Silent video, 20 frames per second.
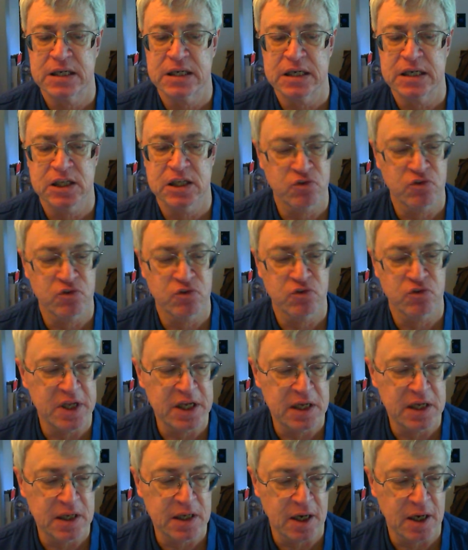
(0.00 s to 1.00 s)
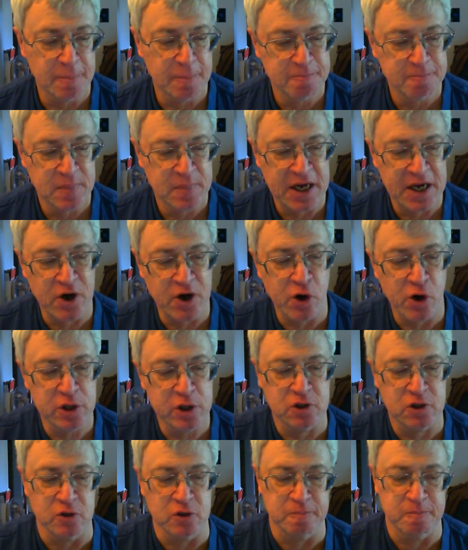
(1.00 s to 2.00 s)
It's from the an
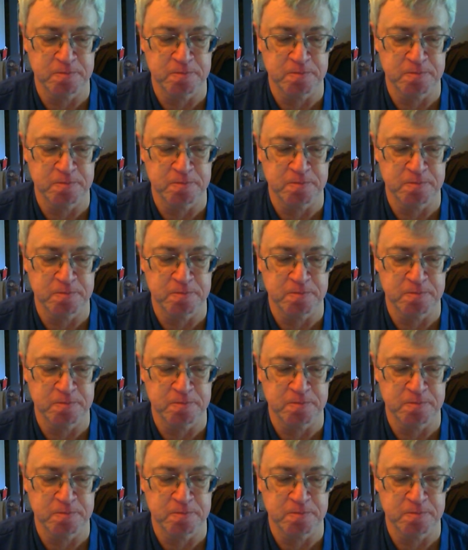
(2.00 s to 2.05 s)
article